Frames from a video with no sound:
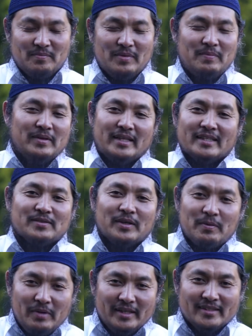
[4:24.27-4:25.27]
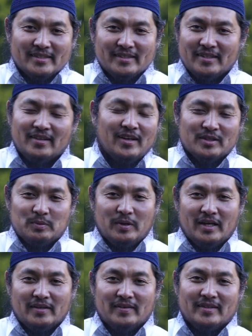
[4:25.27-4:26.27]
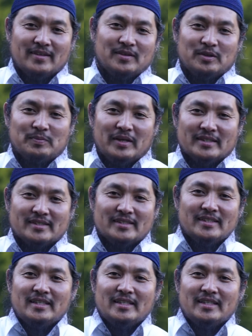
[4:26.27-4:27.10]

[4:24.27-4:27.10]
maybe that's what it means, and Allah subhanahu wa ta'ala knows best.